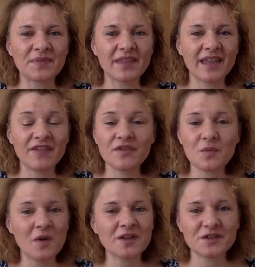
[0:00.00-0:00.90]
If you
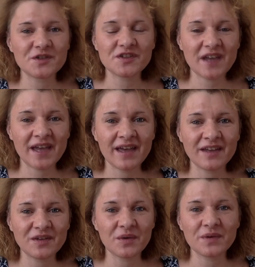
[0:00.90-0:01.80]
want to share
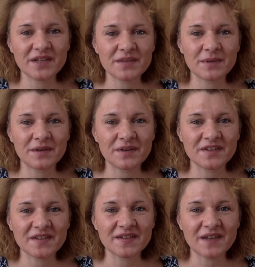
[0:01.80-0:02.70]
your
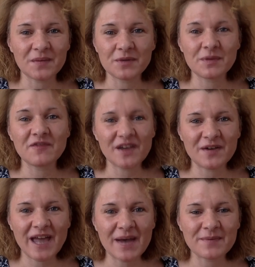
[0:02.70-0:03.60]
experiences, I would be
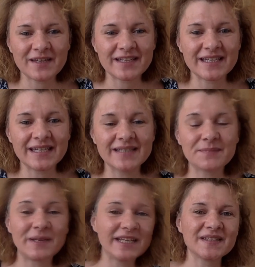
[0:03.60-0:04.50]
very happy indeed.
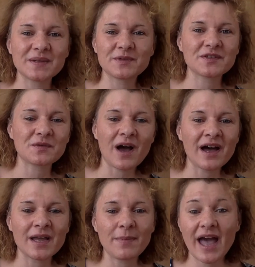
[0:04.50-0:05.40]
Please
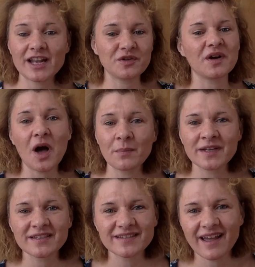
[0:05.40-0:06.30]
subscribe, add your
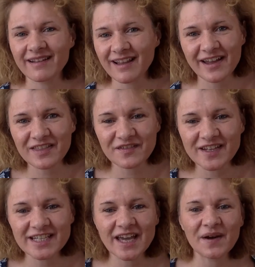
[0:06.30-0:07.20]
comments, like the
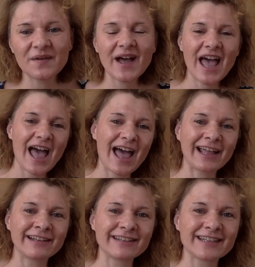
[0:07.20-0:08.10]
video,
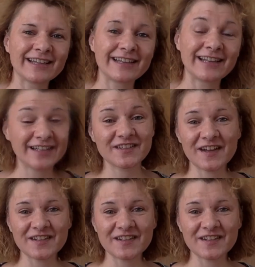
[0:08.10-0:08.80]
and let's start